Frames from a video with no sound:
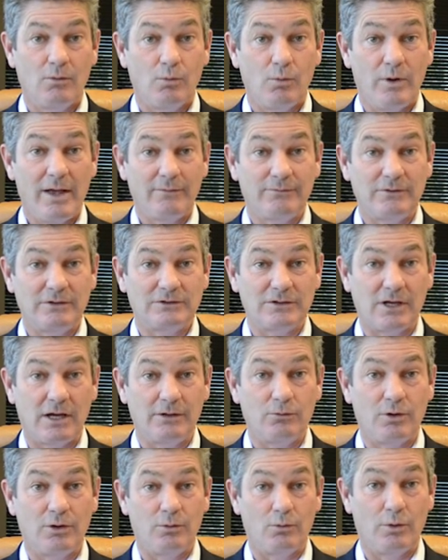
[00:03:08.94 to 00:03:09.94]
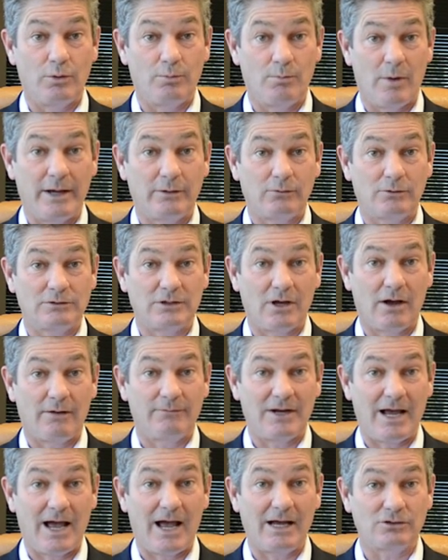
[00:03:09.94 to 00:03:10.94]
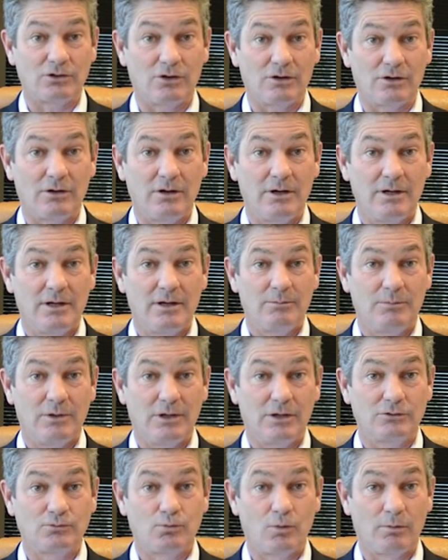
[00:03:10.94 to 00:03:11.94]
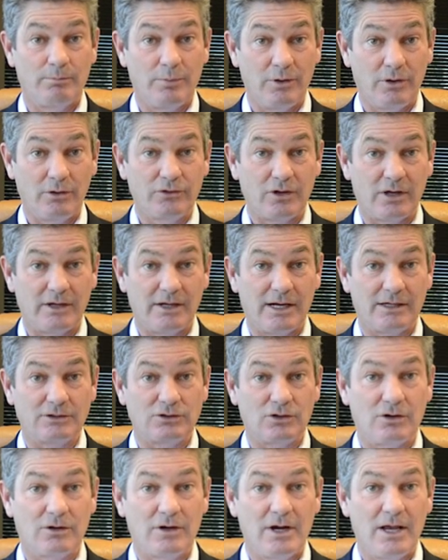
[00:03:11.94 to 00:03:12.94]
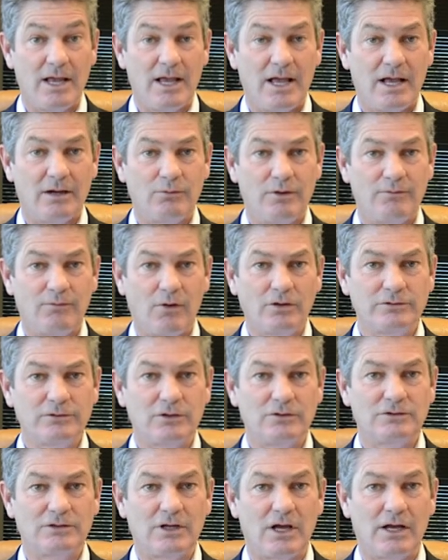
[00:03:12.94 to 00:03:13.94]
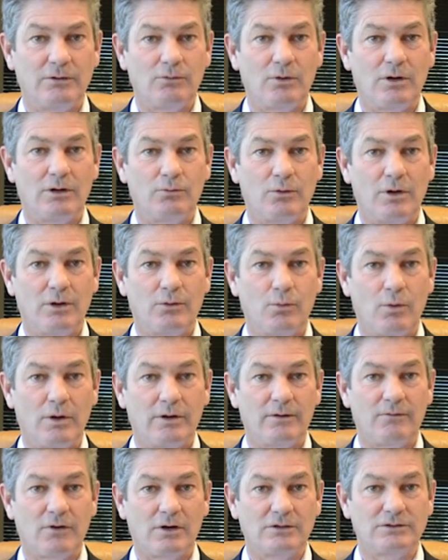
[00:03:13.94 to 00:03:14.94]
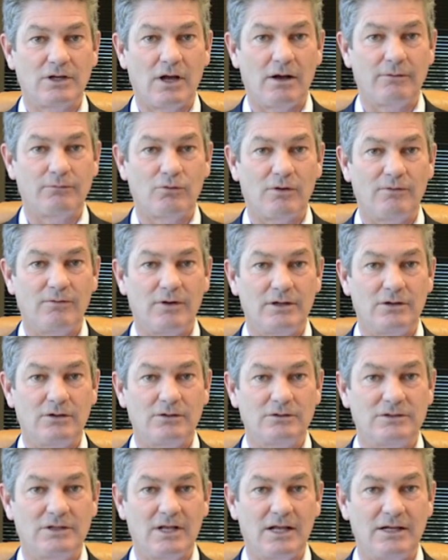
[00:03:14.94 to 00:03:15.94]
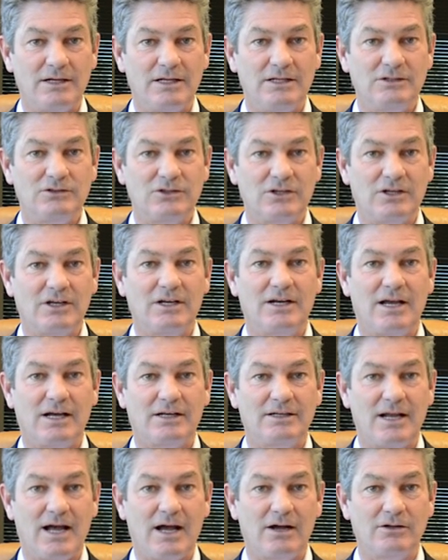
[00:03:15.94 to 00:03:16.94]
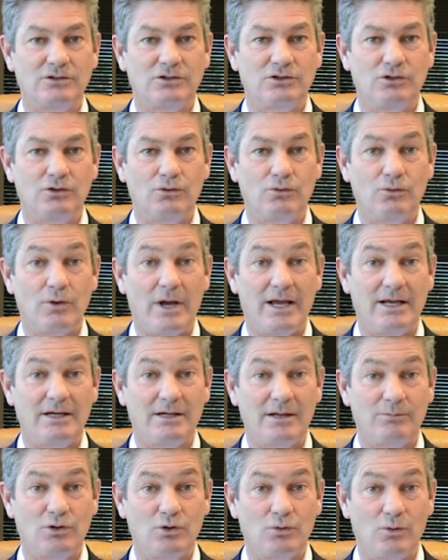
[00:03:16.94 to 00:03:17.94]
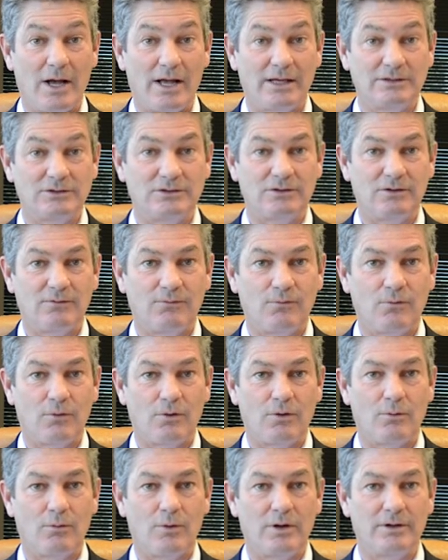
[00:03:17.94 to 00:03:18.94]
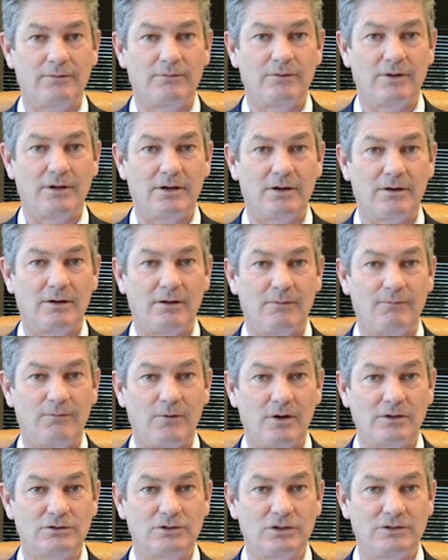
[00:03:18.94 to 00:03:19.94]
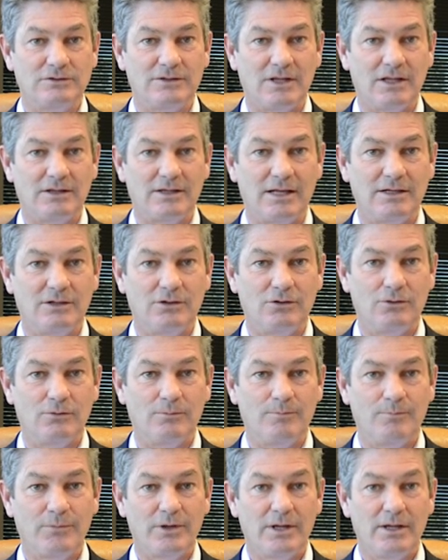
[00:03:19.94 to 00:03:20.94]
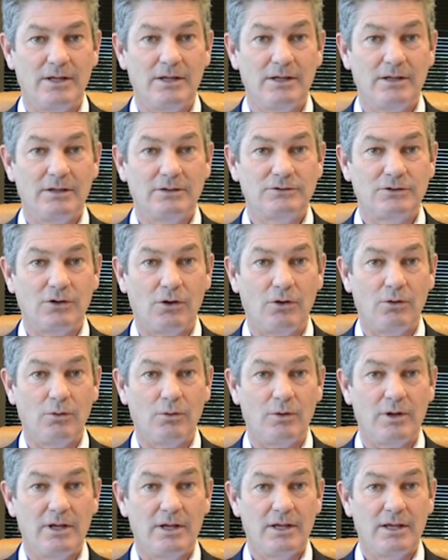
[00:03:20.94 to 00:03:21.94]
We have to sign one with Microsoft Azure because we're built on Azure, and we've also signed one with one of our software vendors that needs to connect out to AWS for one of their functions that they do. So